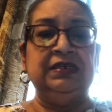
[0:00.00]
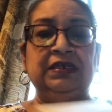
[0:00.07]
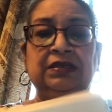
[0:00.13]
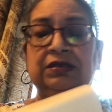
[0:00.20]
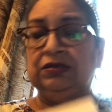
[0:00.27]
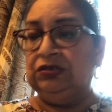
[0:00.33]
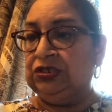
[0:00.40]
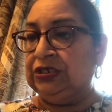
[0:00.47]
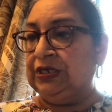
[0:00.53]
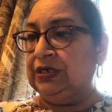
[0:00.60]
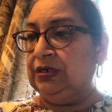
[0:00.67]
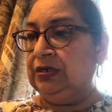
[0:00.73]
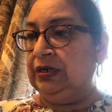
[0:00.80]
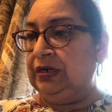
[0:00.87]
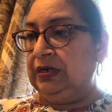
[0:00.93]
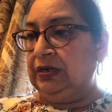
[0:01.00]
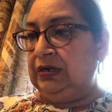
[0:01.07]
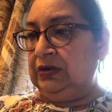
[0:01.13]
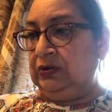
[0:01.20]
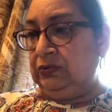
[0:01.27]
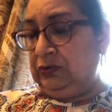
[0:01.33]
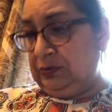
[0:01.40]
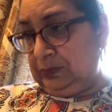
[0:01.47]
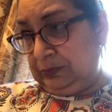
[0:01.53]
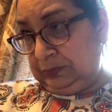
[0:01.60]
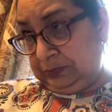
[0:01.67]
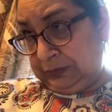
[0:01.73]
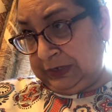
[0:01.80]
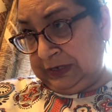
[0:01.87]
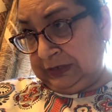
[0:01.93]
in the shade, whoop,
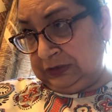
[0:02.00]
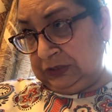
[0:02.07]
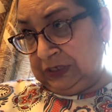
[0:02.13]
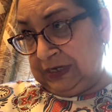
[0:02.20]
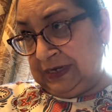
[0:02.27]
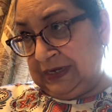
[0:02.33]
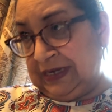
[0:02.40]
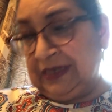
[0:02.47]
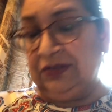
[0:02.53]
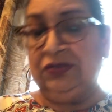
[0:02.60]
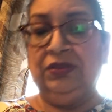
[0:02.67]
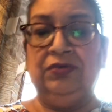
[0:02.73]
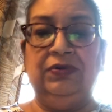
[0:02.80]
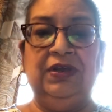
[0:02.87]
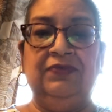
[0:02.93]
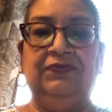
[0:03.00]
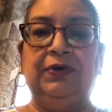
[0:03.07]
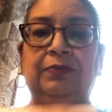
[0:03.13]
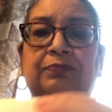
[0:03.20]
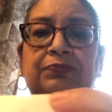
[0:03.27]
actually I got three of them.